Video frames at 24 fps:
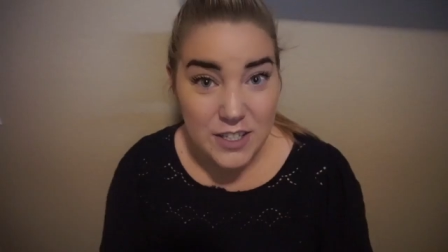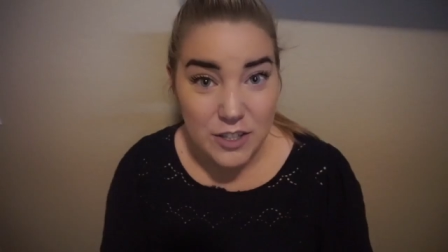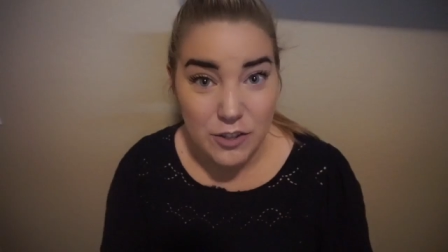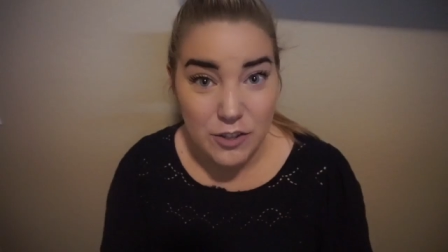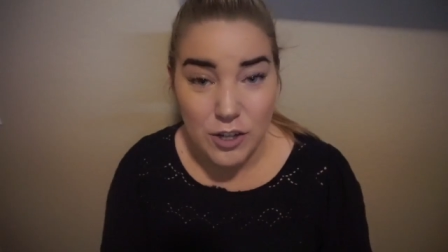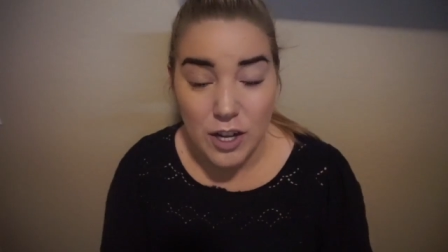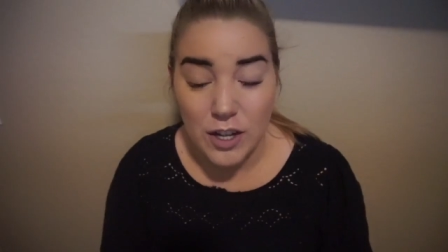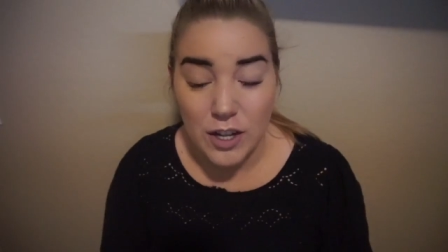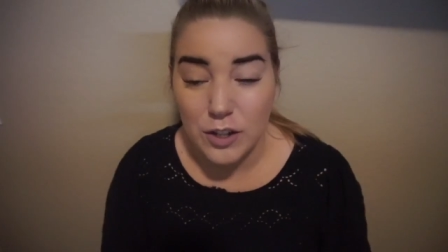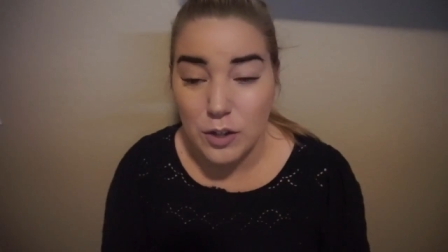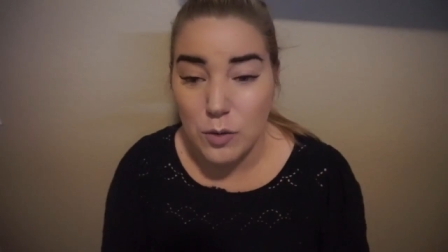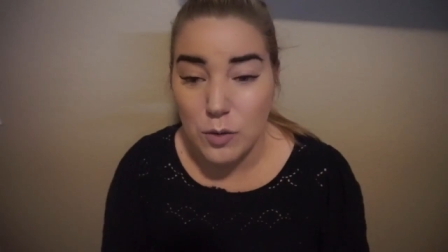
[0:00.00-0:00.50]
They're
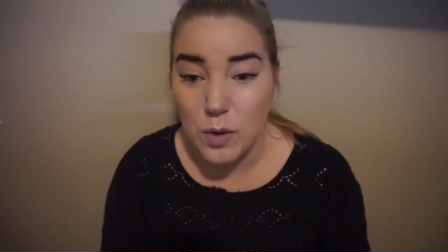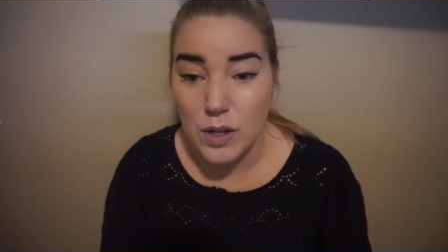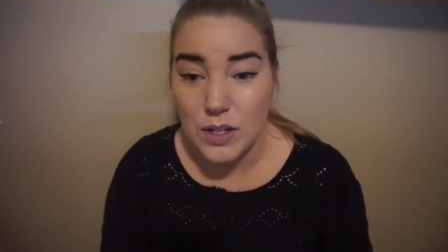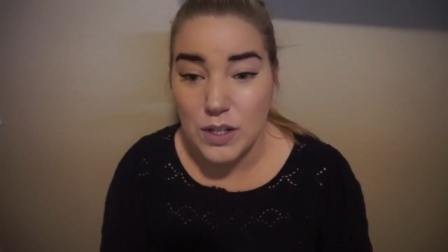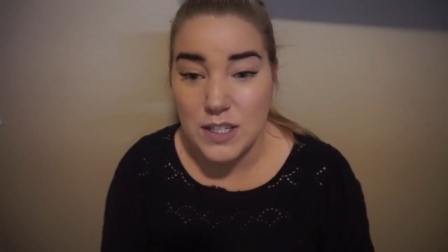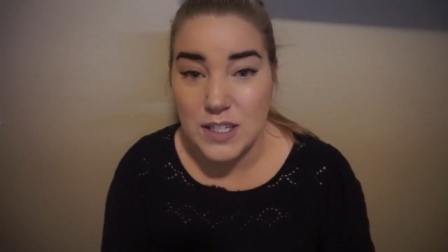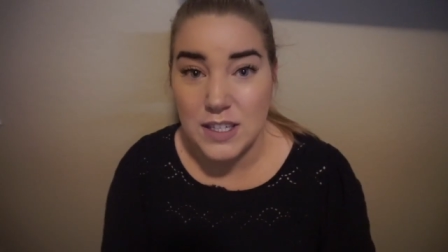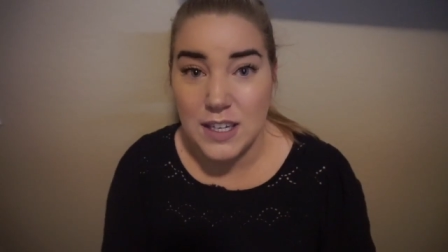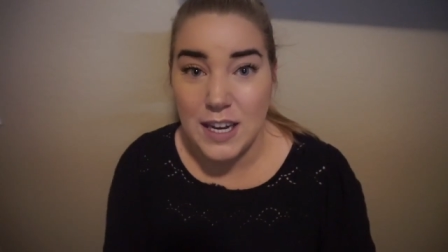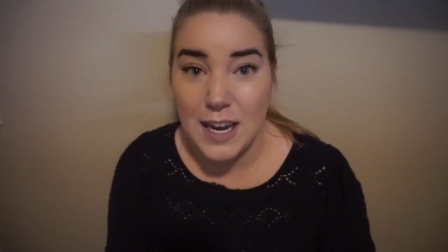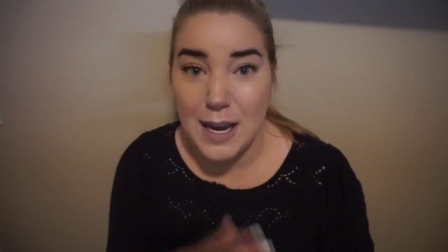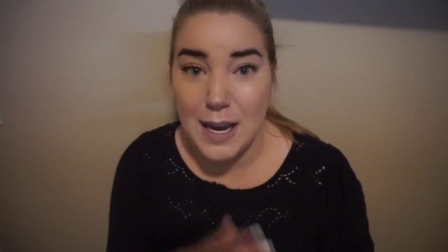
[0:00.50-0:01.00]
not the
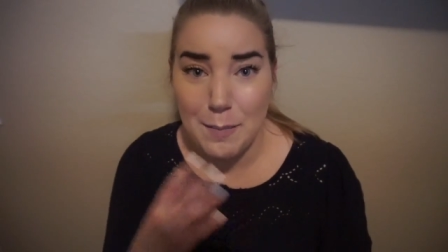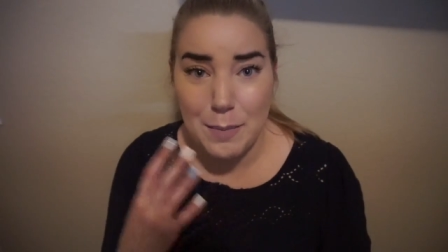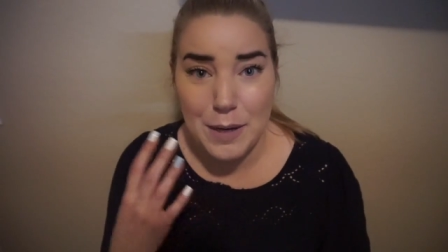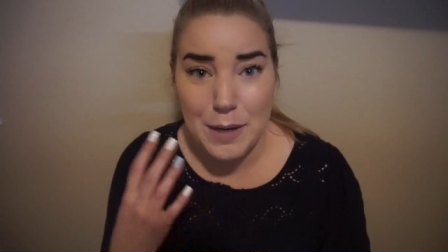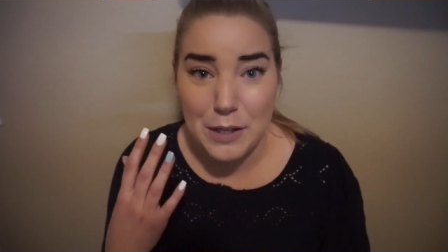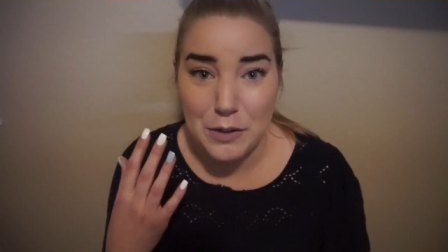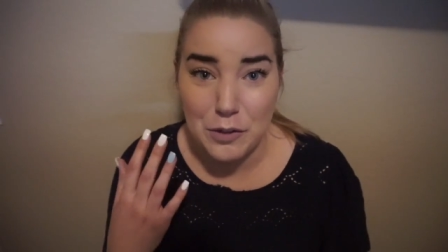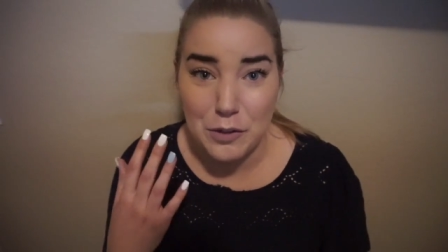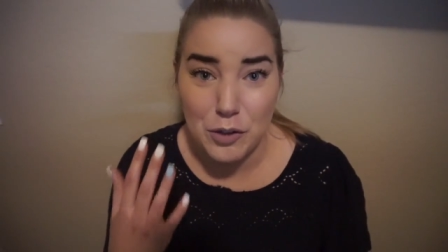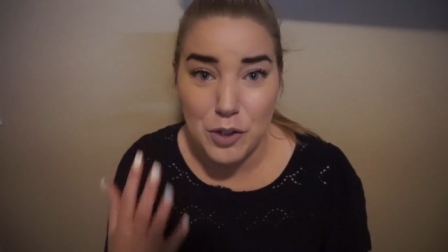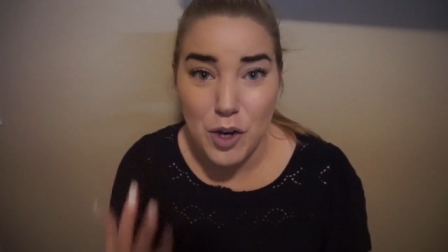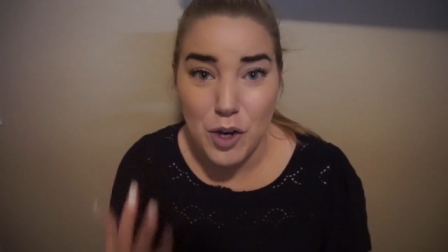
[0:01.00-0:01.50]
ones camping
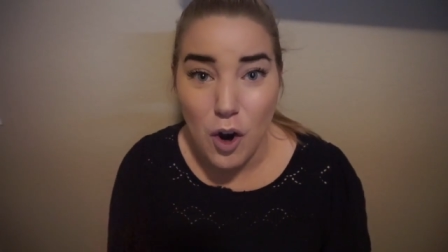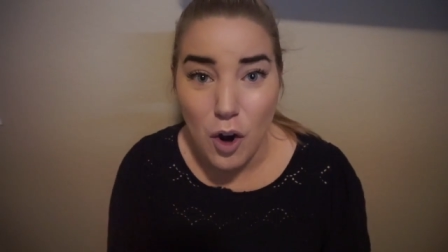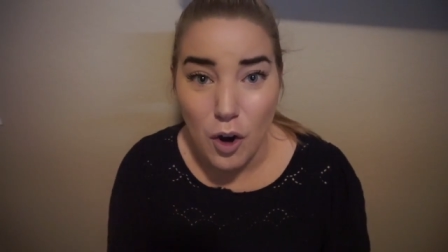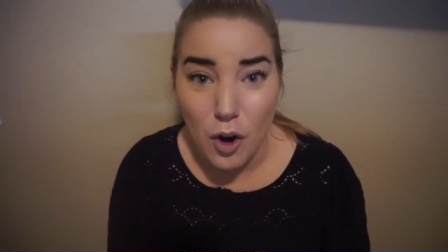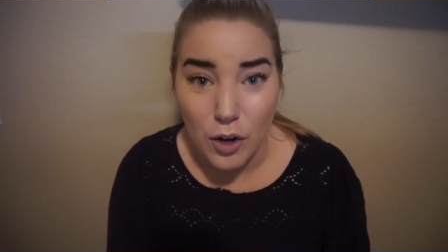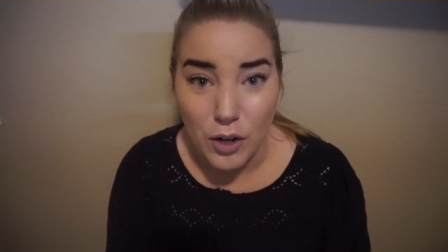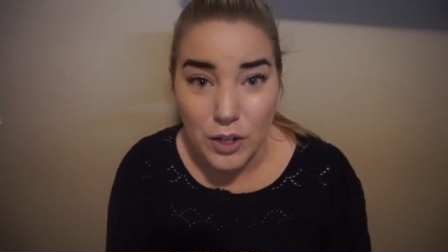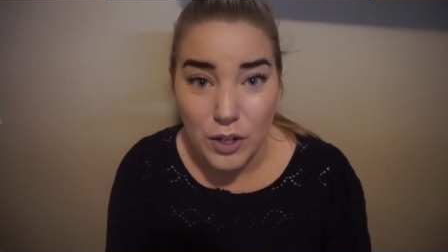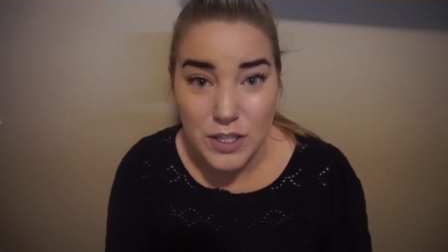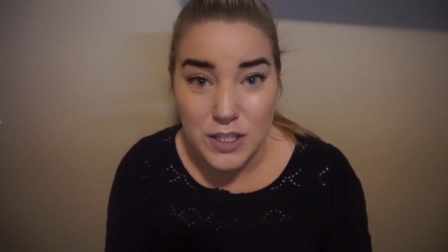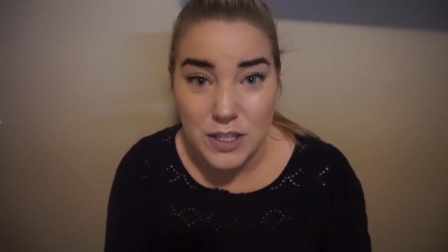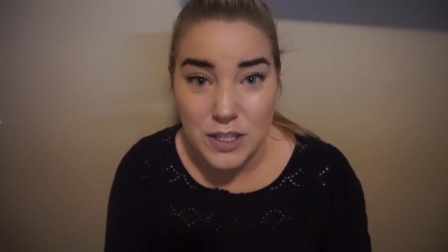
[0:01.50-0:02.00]
in their
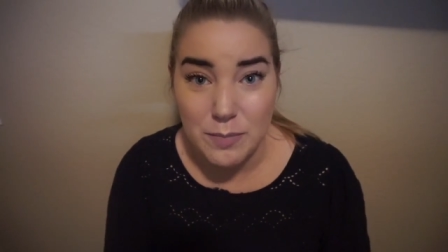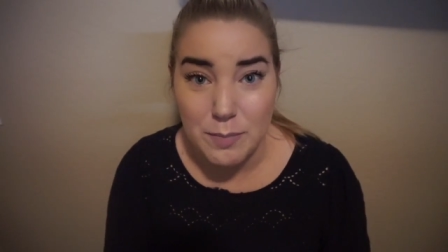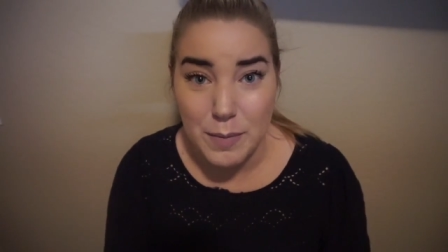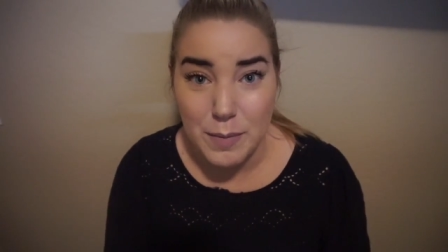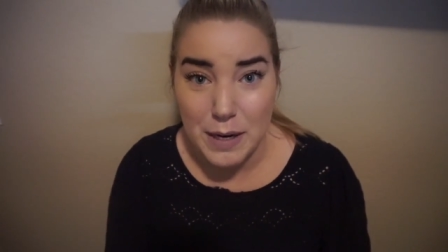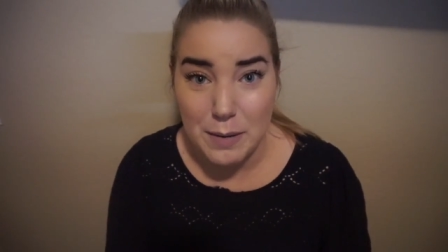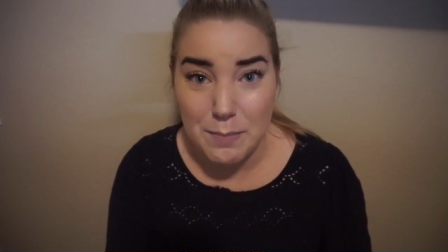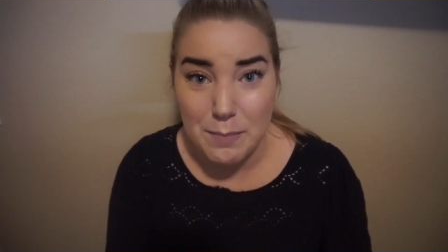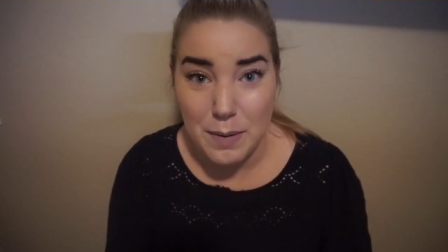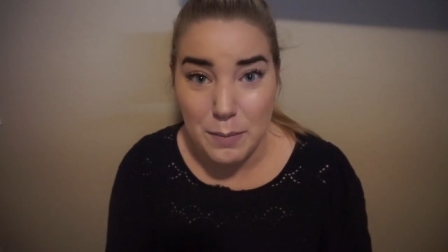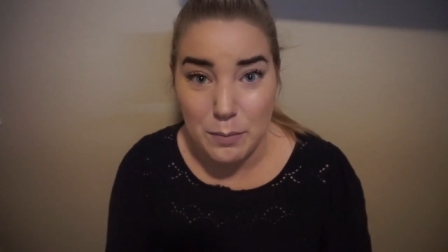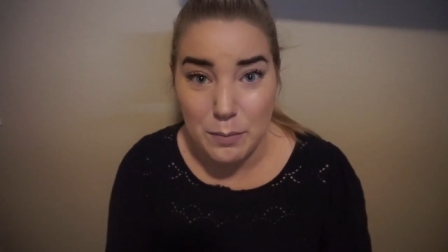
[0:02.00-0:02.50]
car to
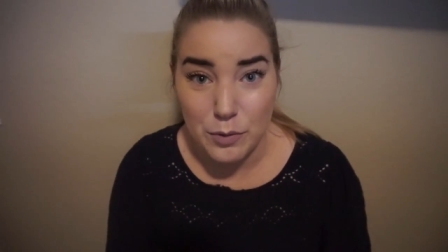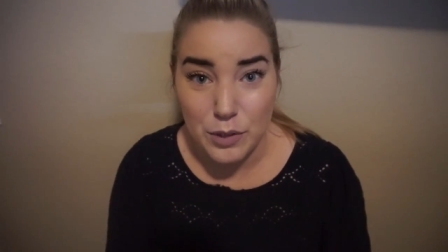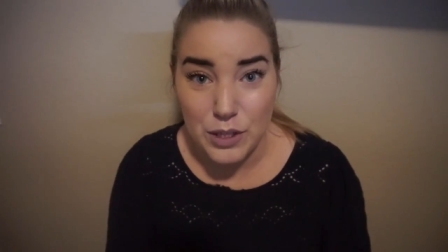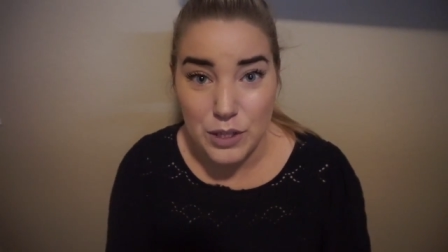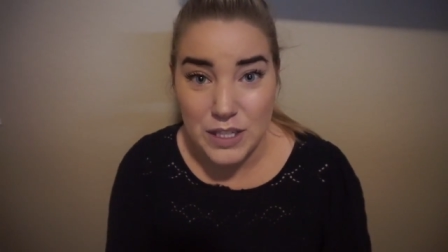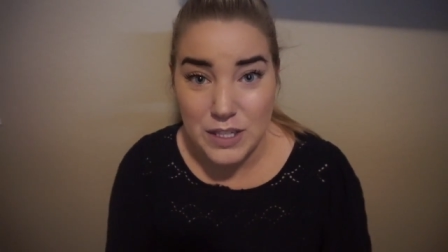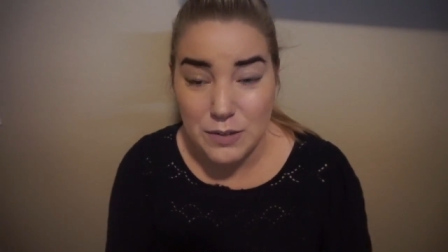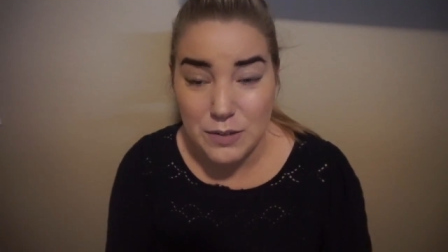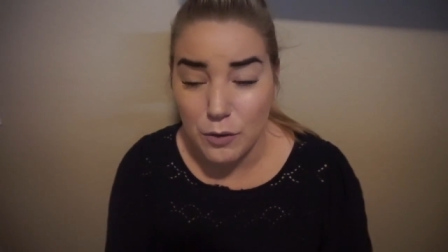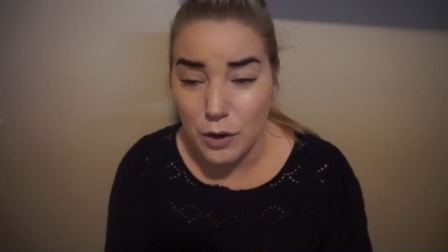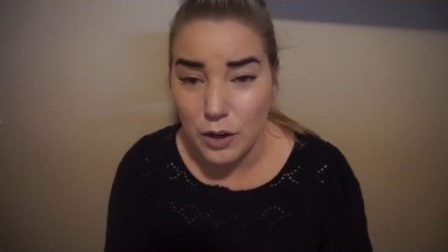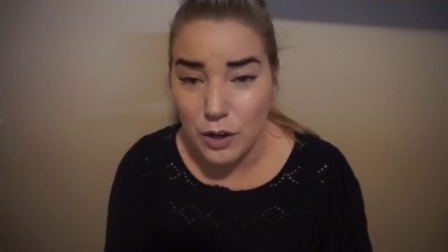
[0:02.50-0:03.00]
make
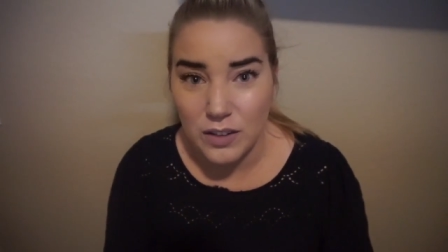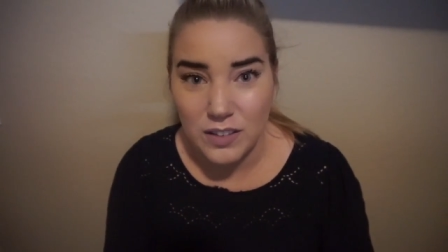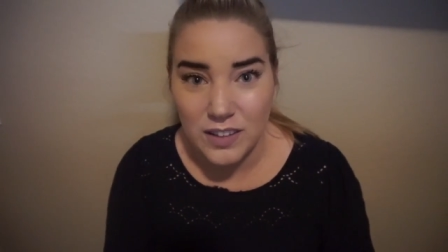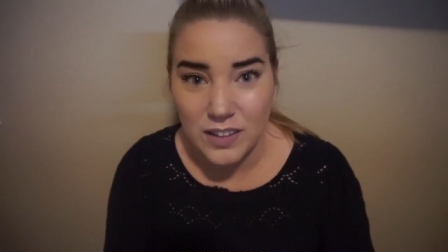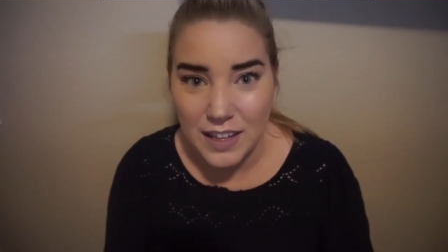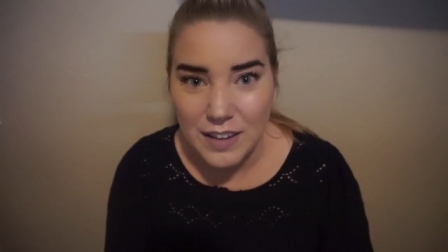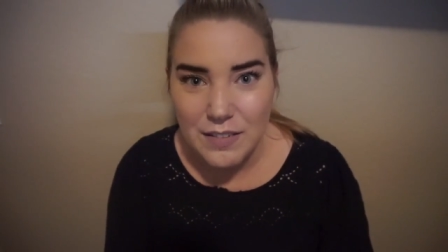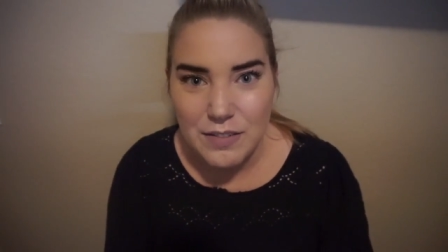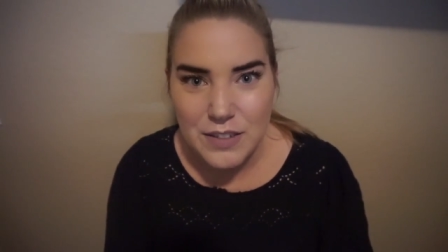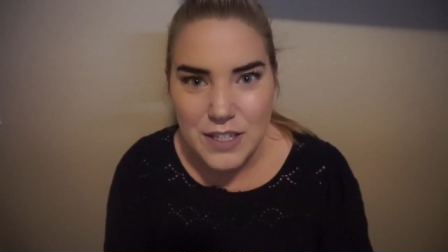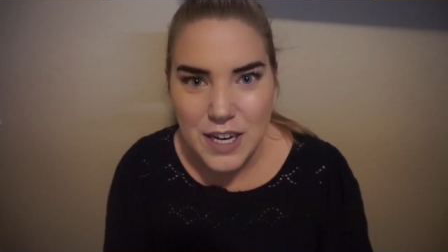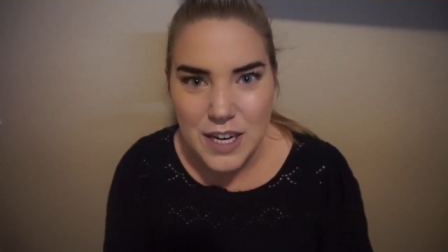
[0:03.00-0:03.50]
memories for a
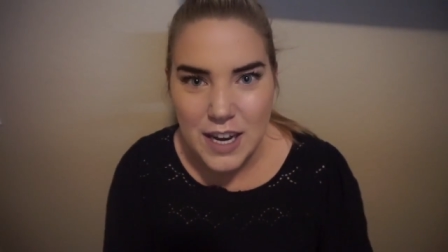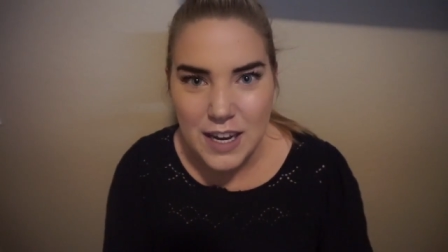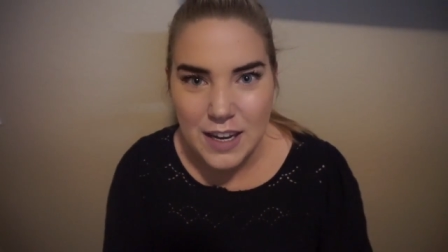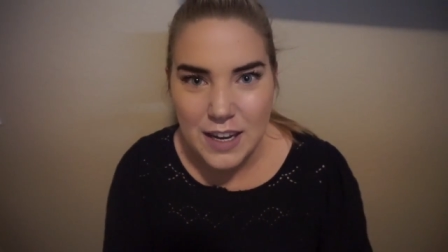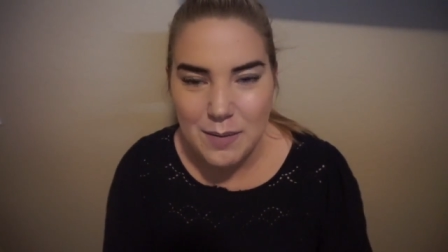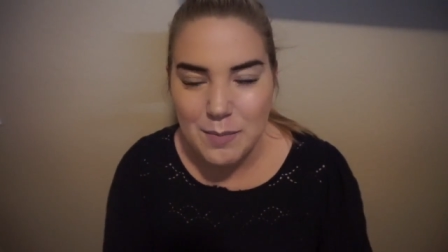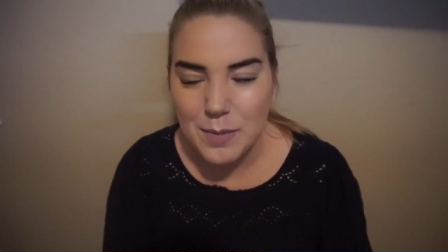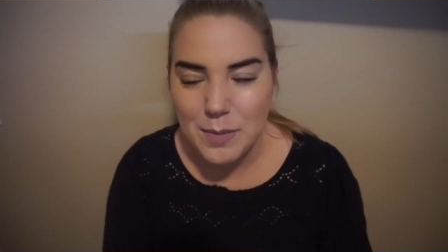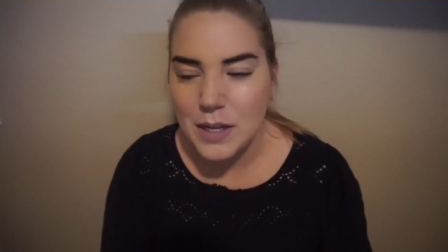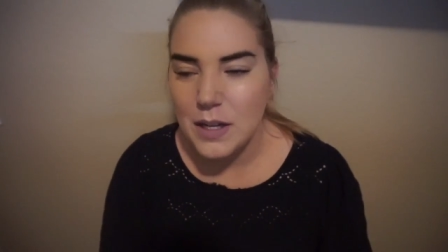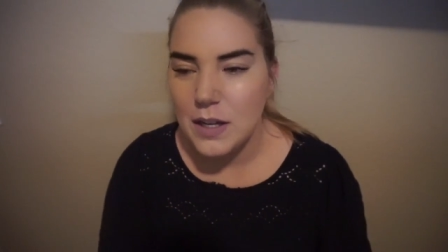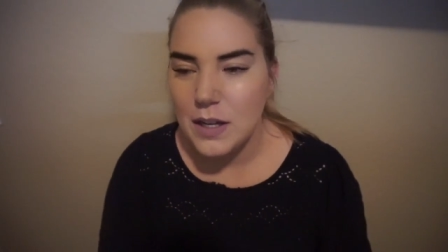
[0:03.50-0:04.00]

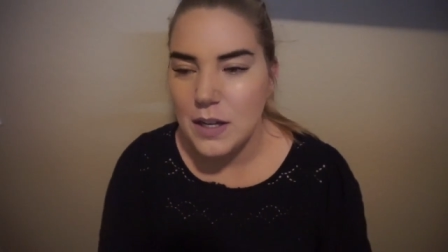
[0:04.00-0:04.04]
lifetime.